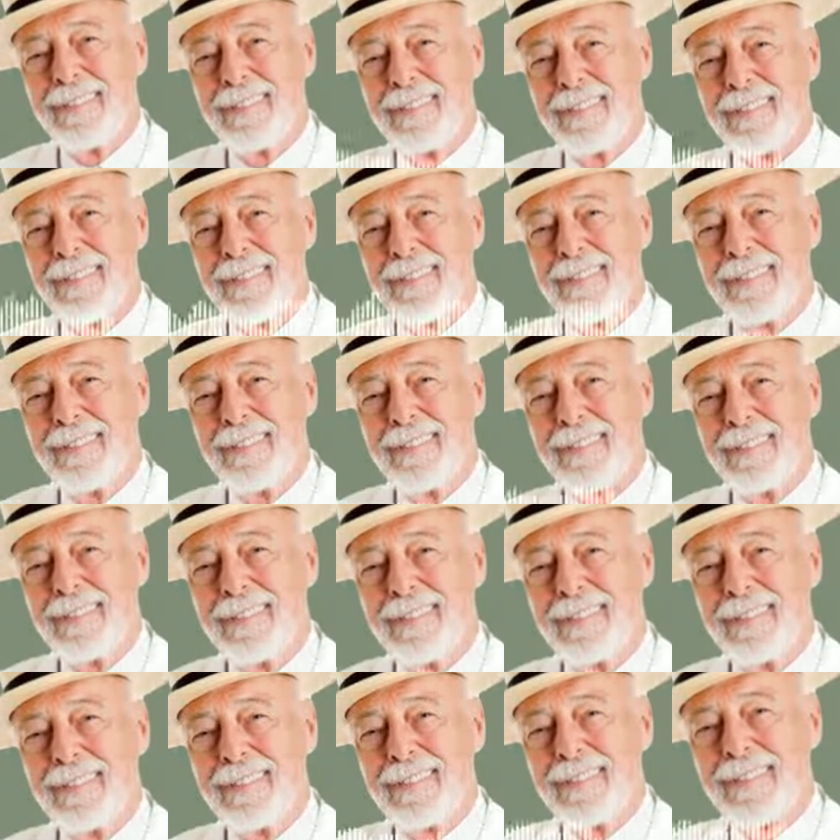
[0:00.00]
the national
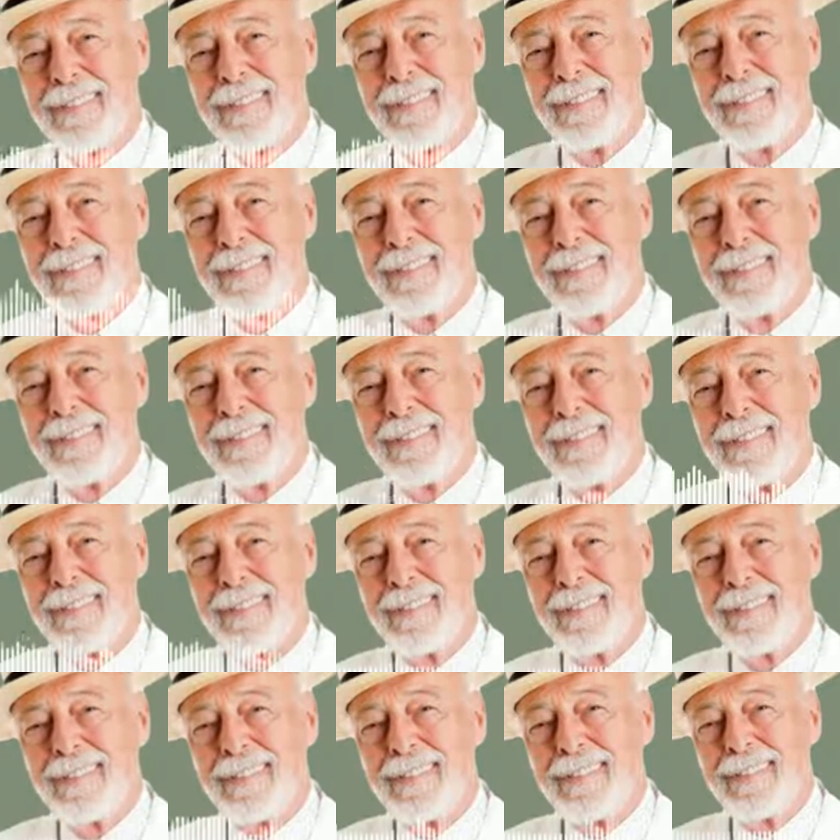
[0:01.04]
media hasn't
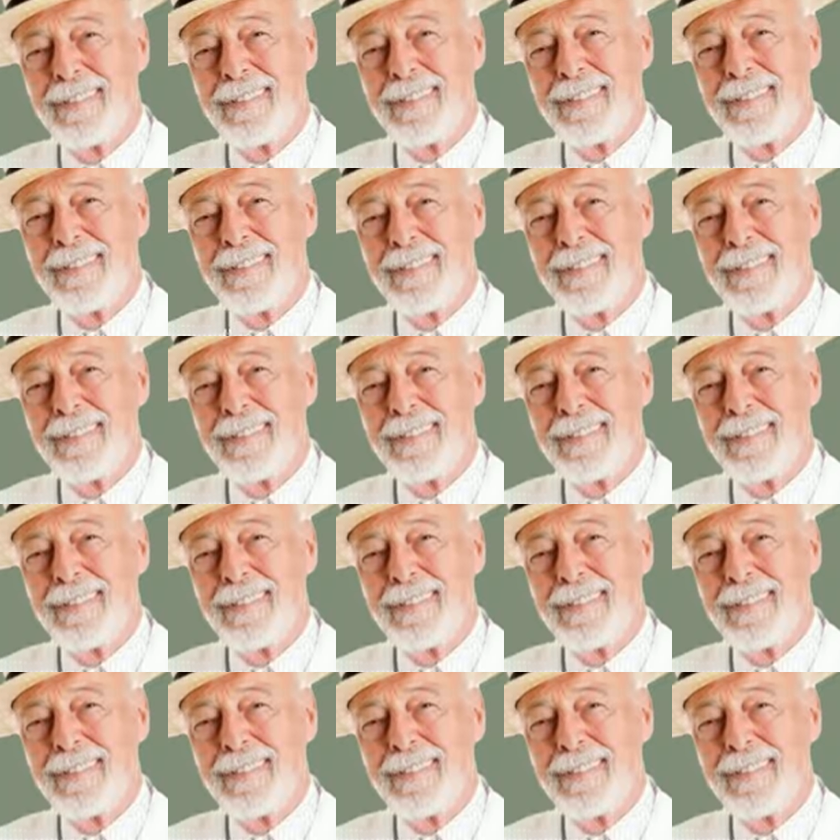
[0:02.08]
dug their